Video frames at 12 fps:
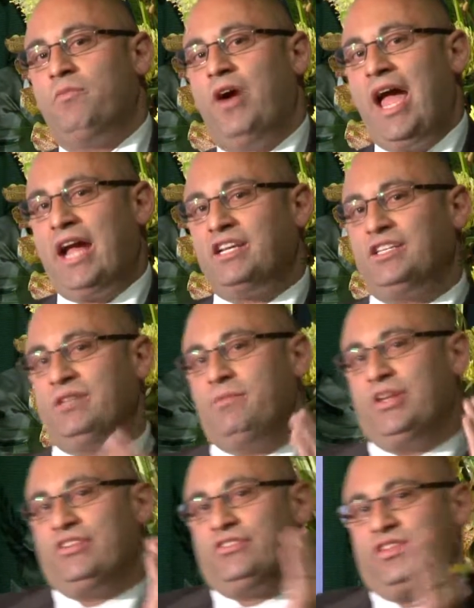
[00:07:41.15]
by actually
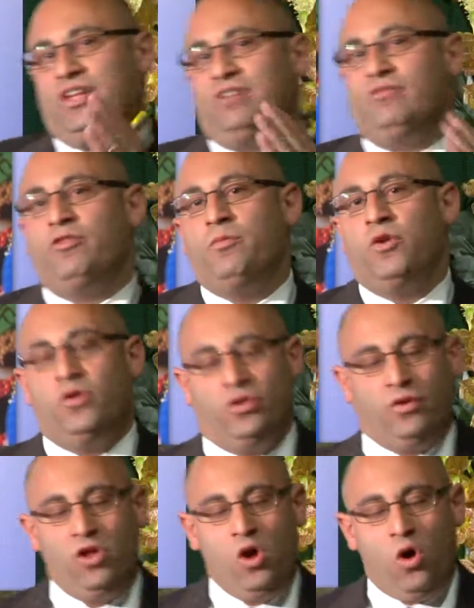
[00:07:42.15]
being seen from
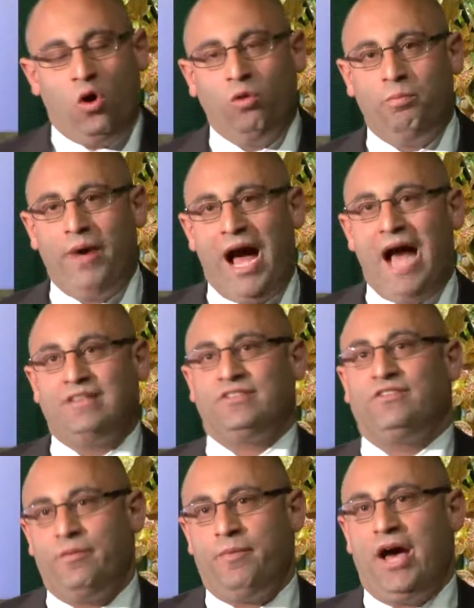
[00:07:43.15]
all
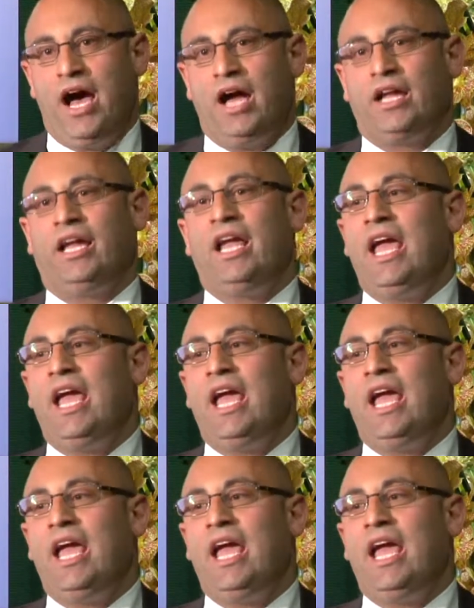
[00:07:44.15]
parts of the park